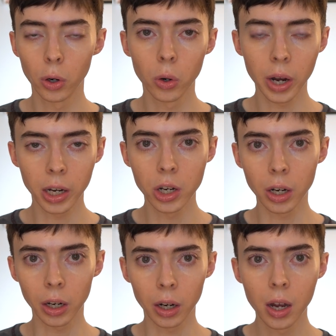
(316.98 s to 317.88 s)

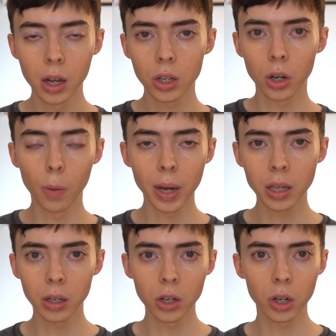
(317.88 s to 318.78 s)
photoaging. So
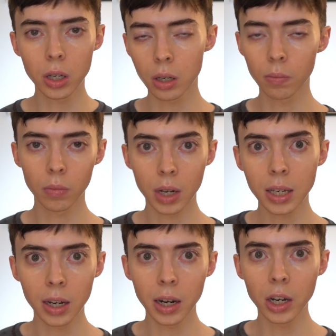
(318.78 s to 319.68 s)
basically just
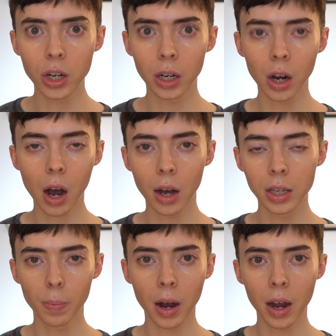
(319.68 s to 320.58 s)
skin aging
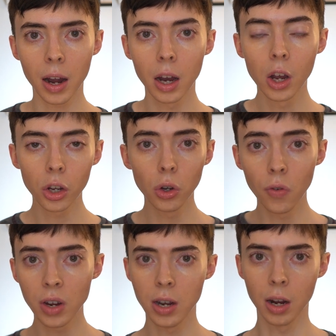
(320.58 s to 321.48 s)
caused by
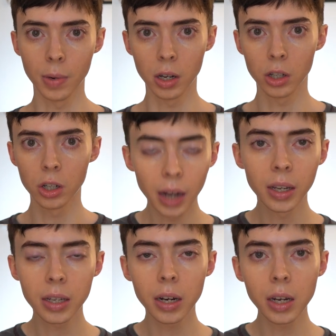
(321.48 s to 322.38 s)
UV damage. And
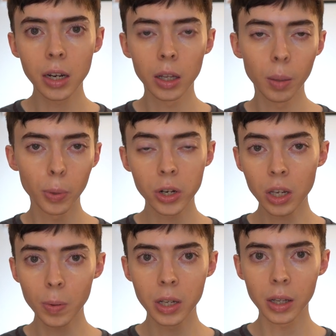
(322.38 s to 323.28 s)

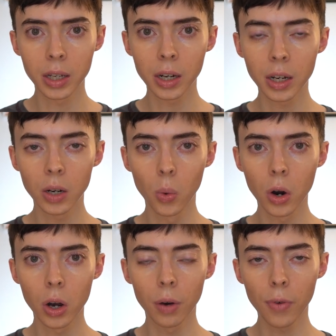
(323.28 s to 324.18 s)
participants in the study
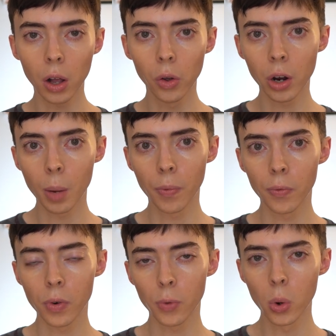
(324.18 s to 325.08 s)
were followed
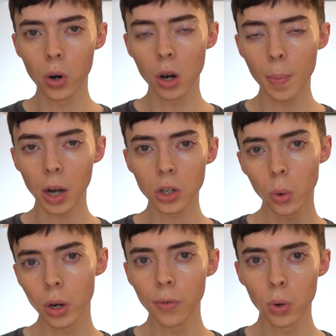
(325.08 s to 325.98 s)
up for about
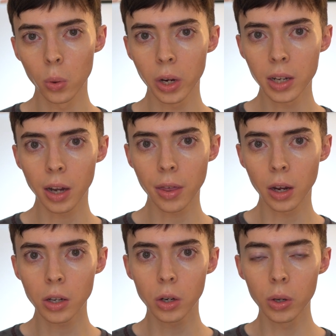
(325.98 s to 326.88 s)
24 weeks, I
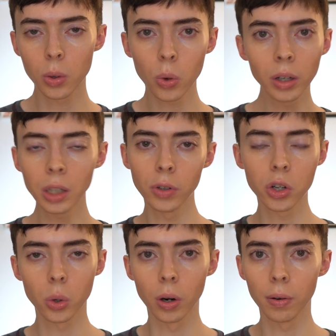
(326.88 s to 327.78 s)
think, so it's a relatively
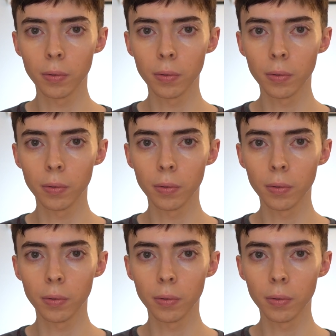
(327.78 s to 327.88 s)
short